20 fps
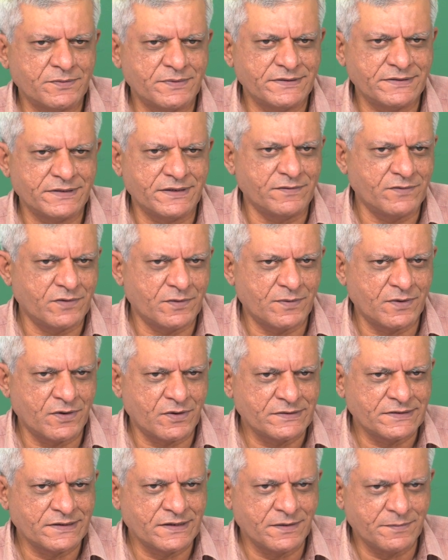be seen from a
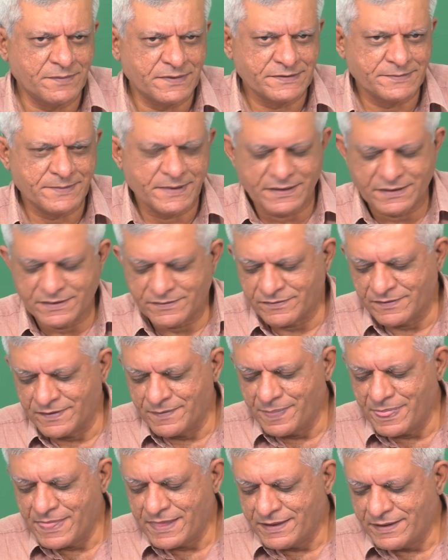logical perspective.
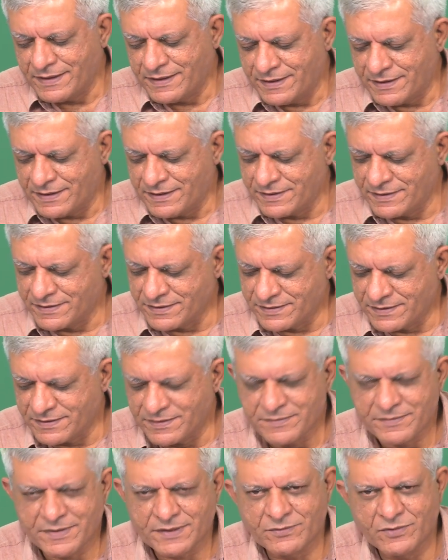
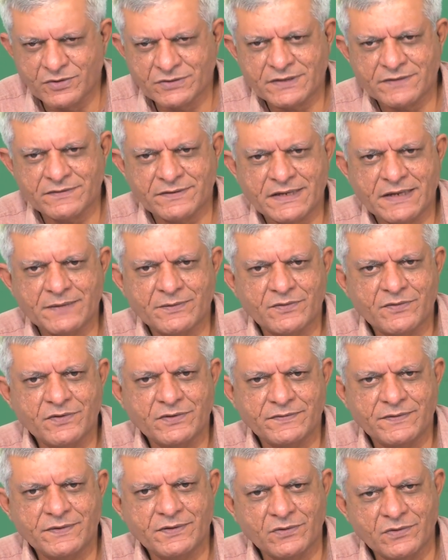But most of the time of
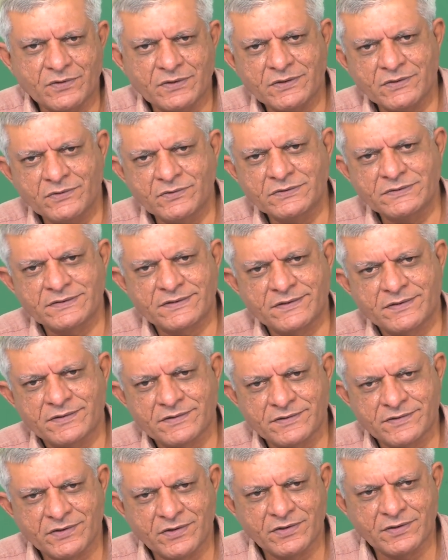course, we do not use
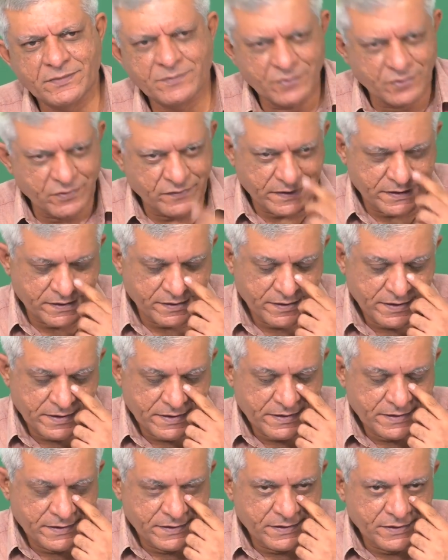theorem proving
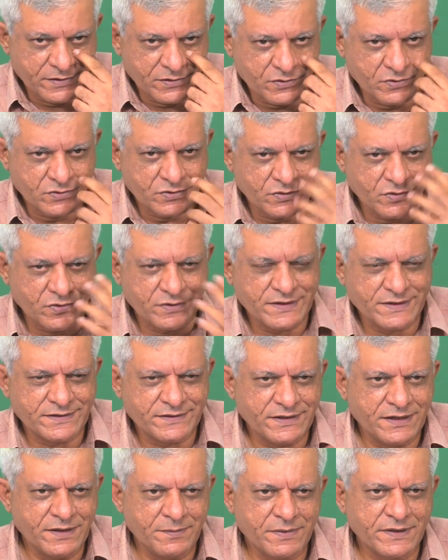to show that
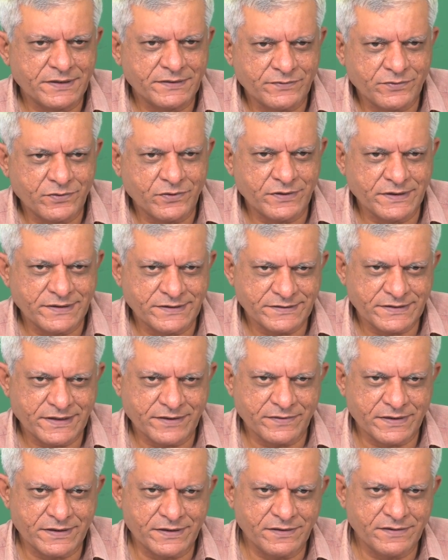3 plus 4 is
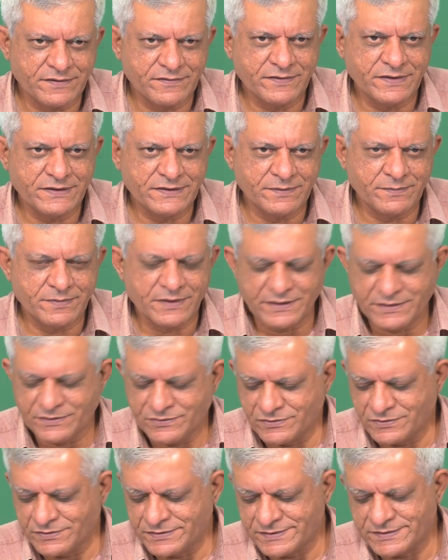7, we simply
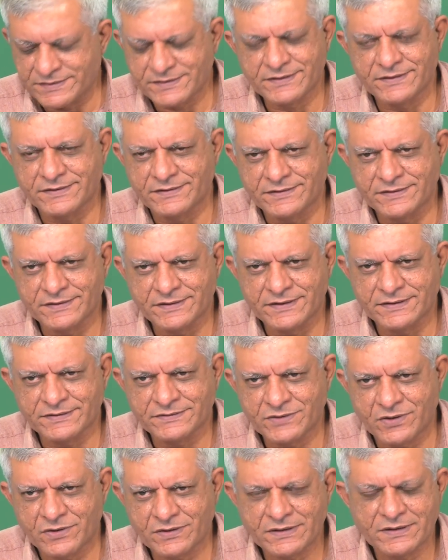use a
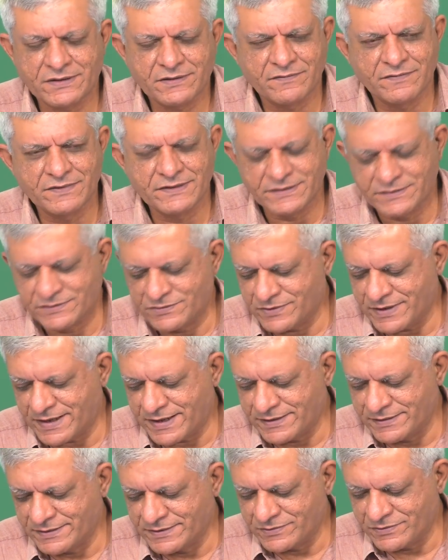shortcut which is to
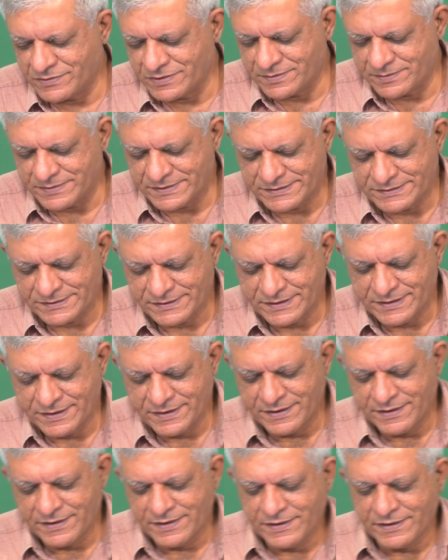add the two numbers.
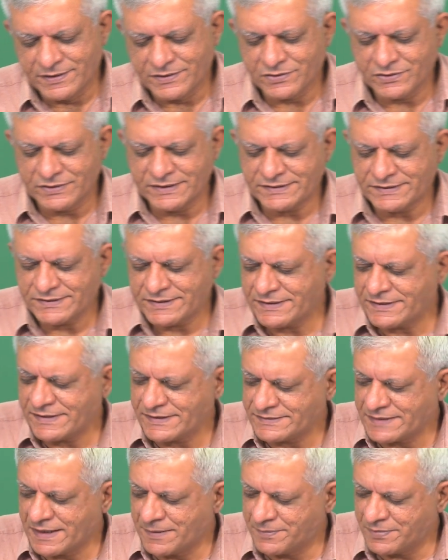So, this is an
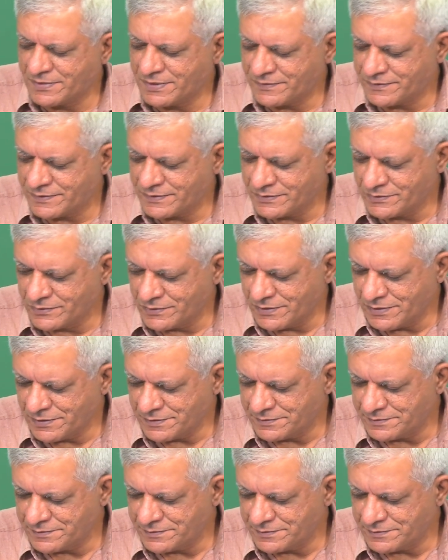example of a rule